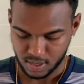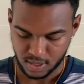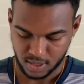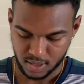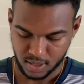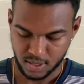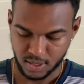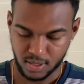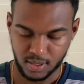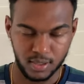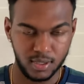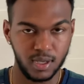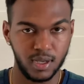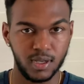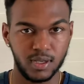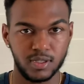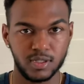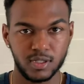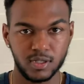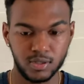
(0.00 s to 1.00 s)
And yeah,
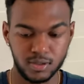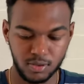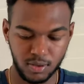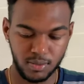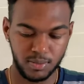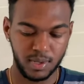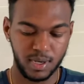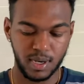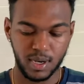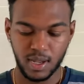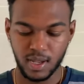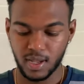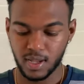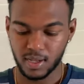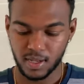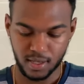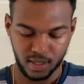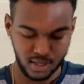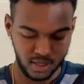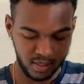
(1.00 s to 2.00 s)
it just goes around my
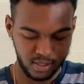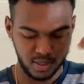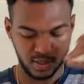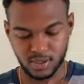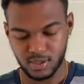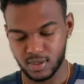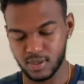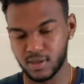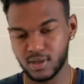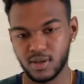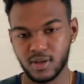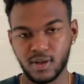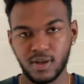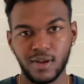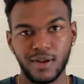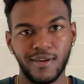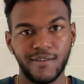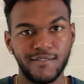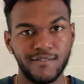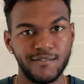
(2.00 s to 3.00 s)
neck, and I just
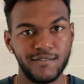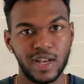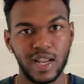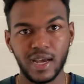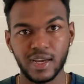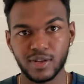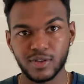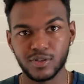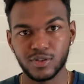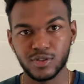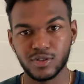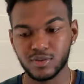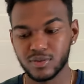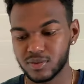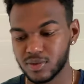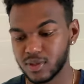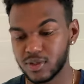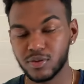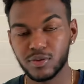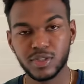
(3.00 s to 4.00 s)
fly the
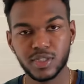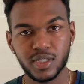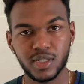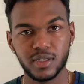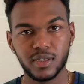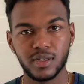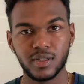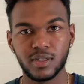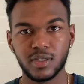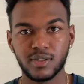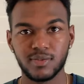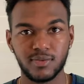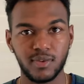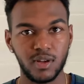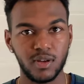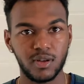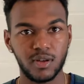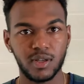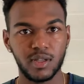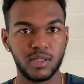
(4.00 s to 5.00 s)
drone. You'll see it in this
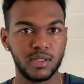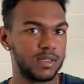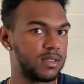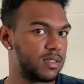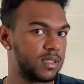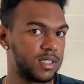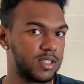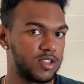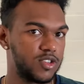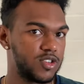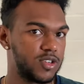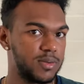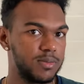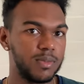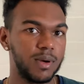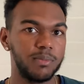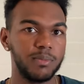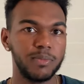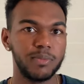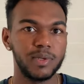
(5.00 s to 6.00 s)
vlog, in this
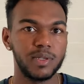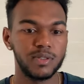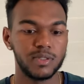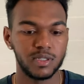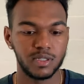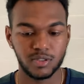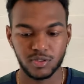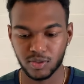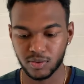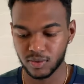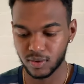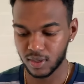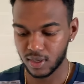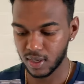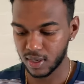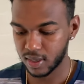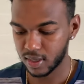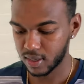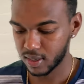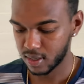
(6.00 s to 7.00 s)
trip. I'm gonna be using the drone a
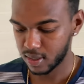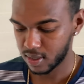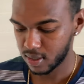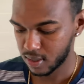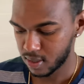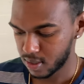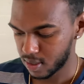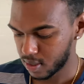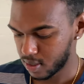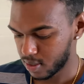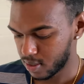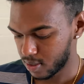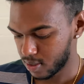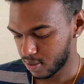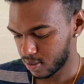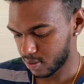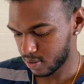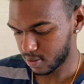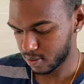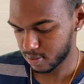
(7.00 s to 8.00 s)
lot.
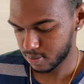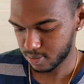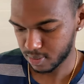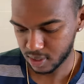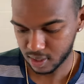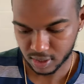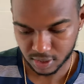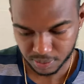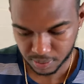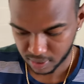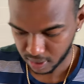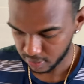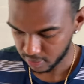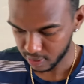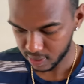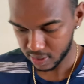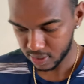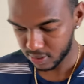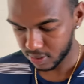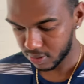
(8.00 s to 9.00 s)
Um, and let's put that
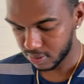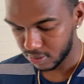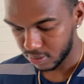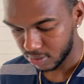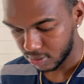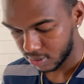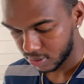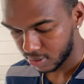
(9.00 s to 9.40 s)
right here too.